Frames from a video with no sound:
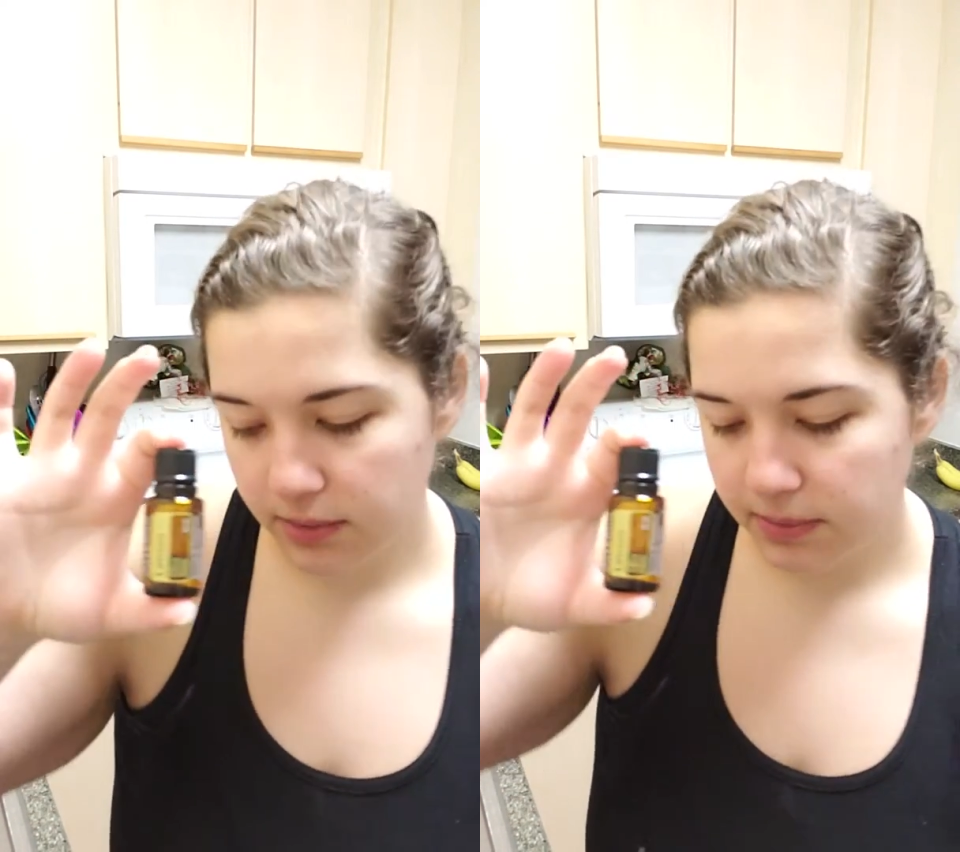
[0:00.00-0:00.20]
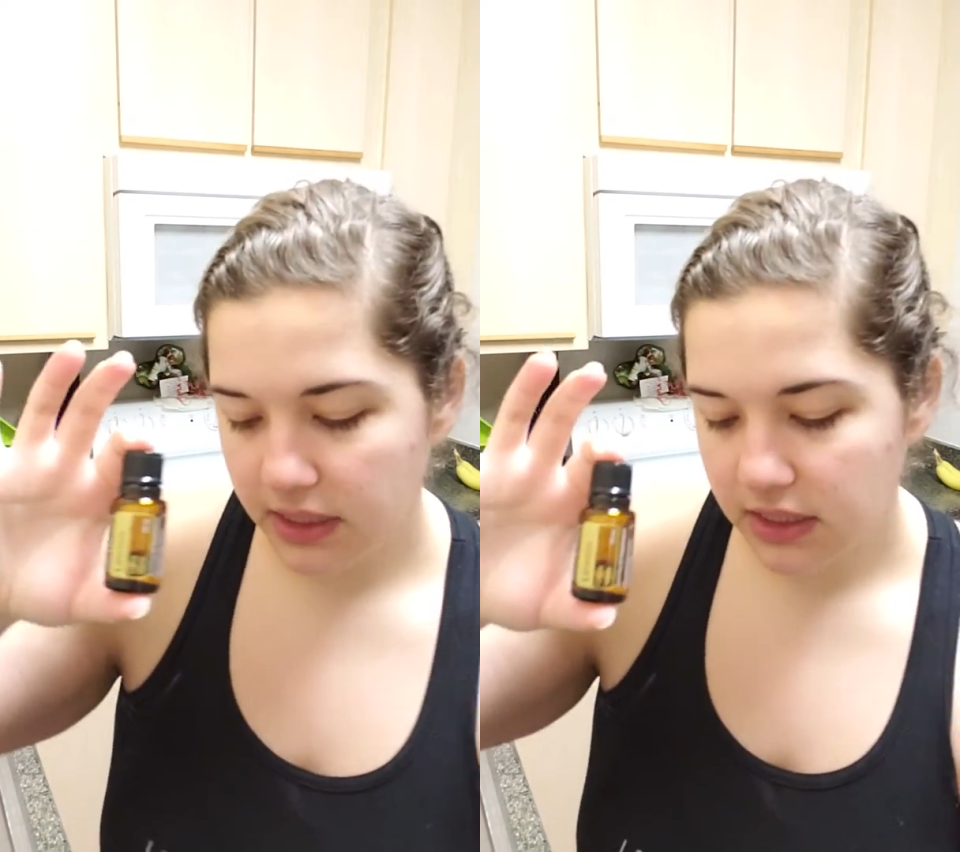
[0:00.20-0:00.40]

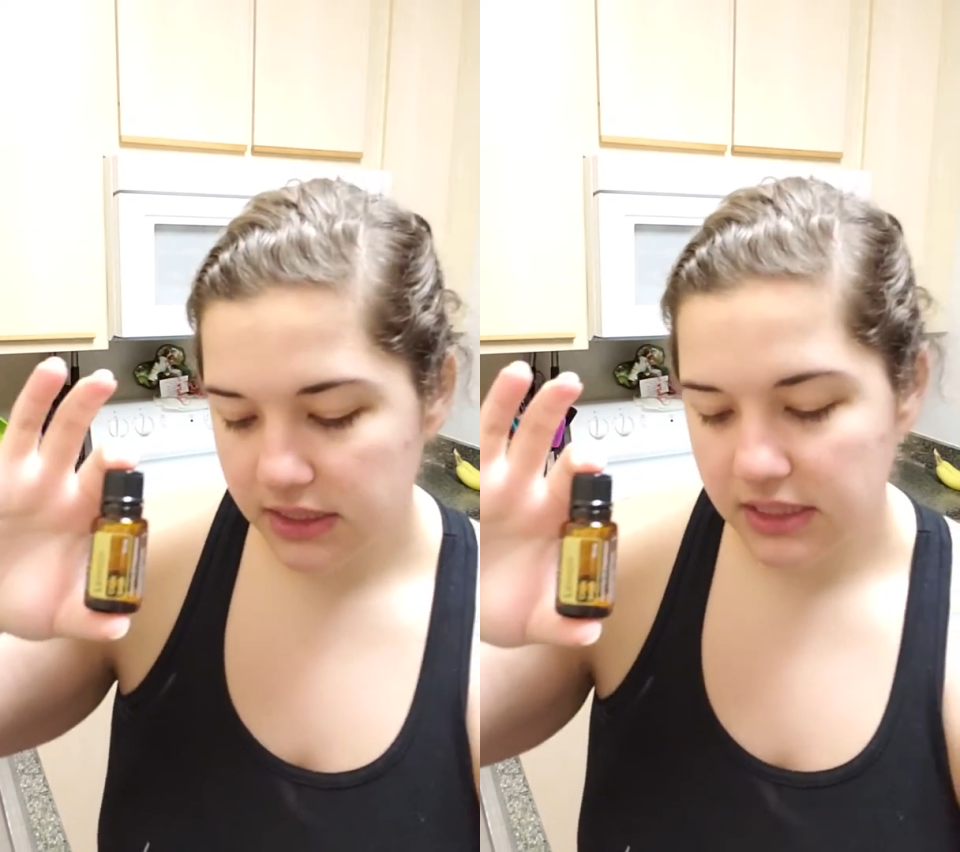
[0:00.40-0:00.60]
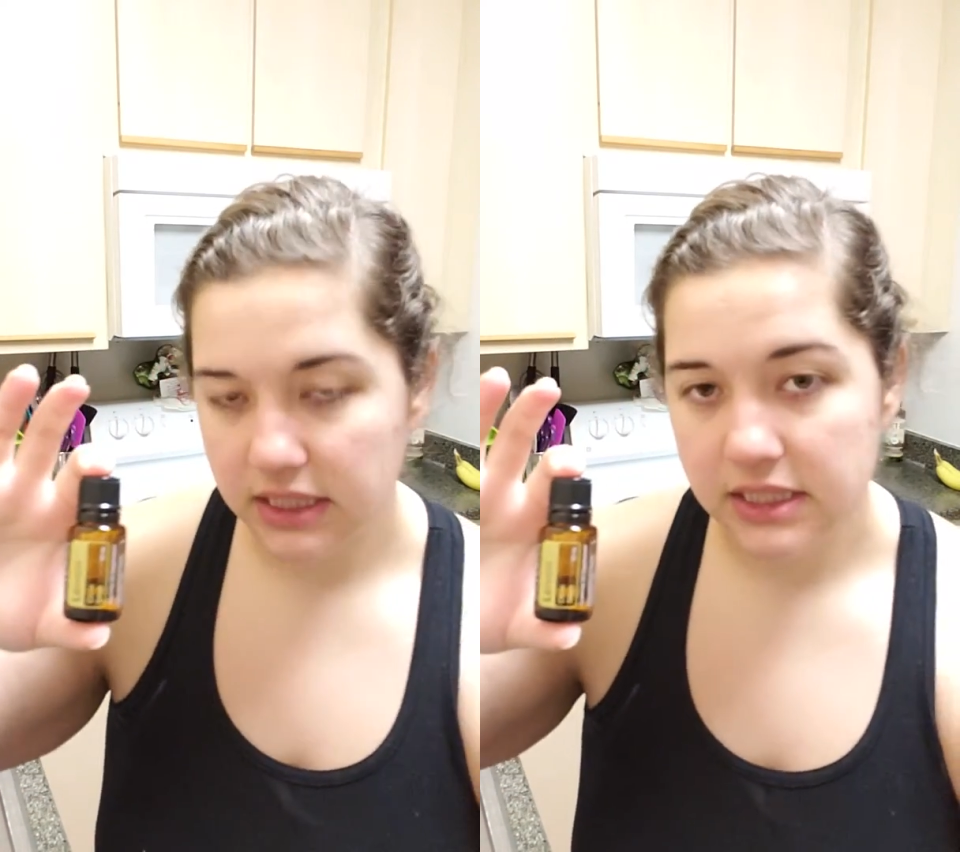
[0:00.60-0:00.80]

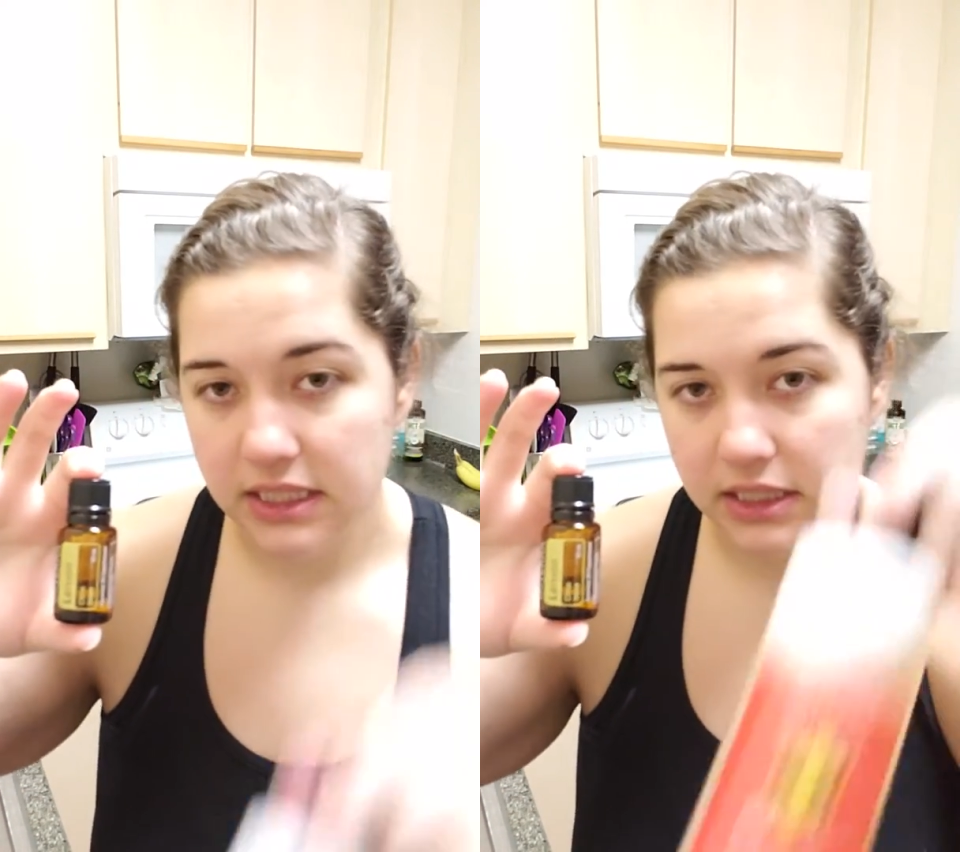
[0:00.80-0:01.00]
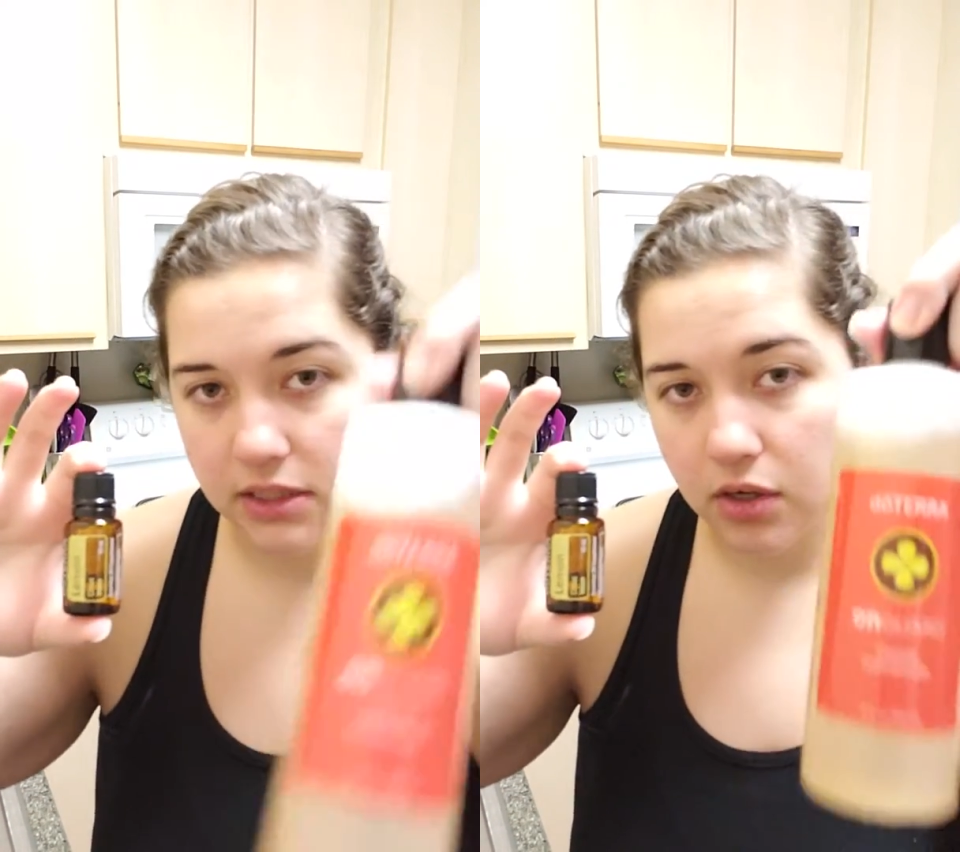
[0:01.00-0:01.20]
because this
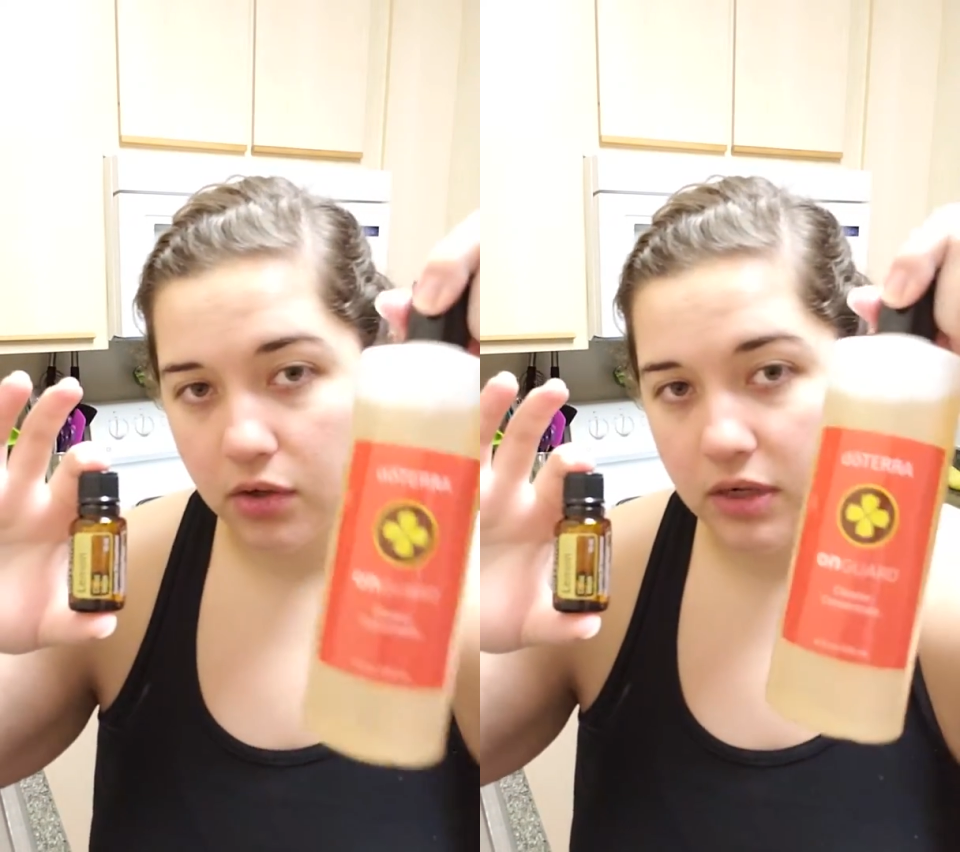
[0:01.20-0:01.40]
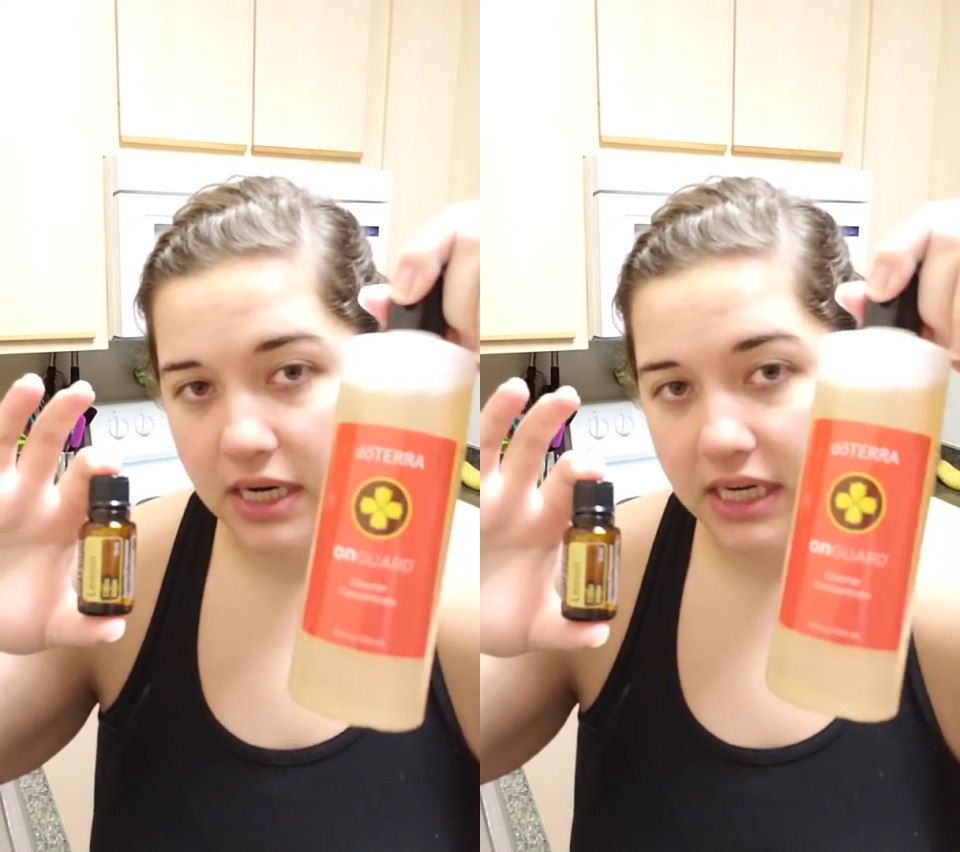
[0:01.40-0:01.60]
is
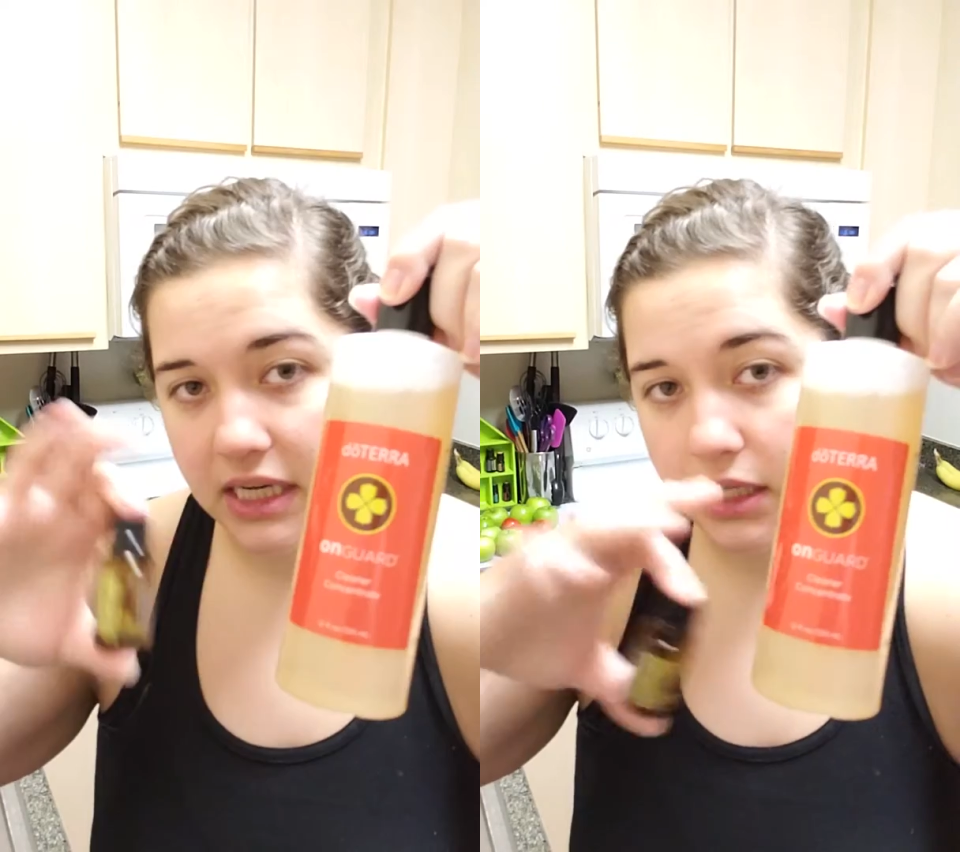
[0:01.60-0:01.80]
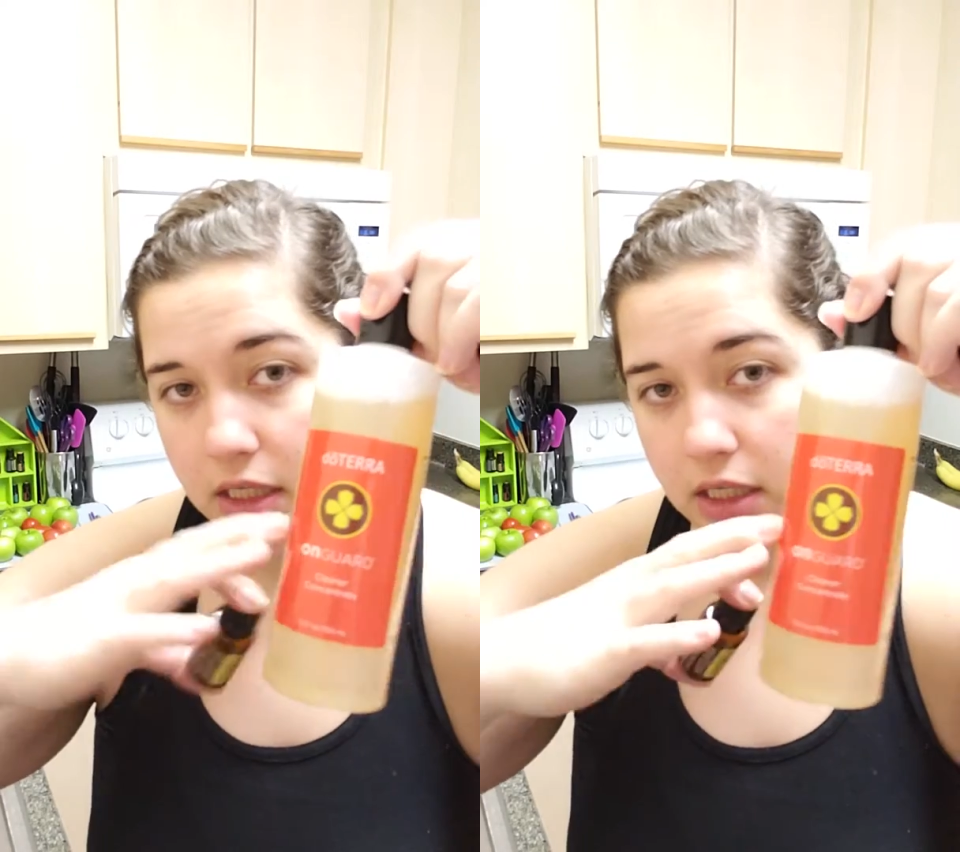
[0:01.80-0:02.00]
already